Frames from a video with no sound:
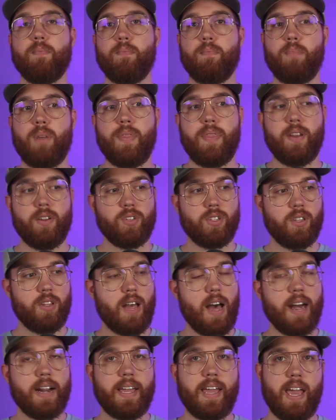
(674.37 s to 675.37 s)
but there's a
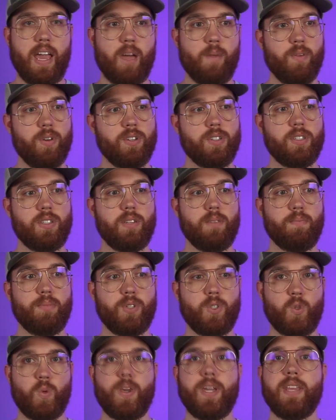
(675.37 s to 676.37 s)
lot of cameras
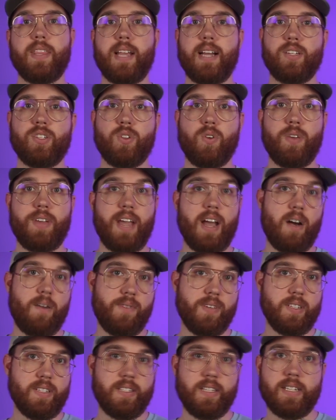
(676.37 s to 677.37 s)
between that Sony
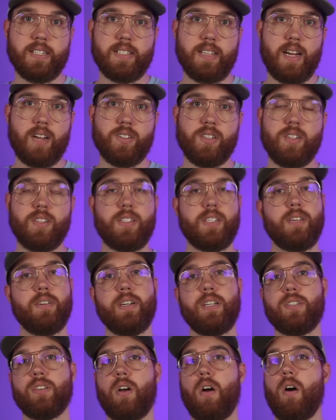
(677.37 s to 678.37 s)
Alpha 6000 series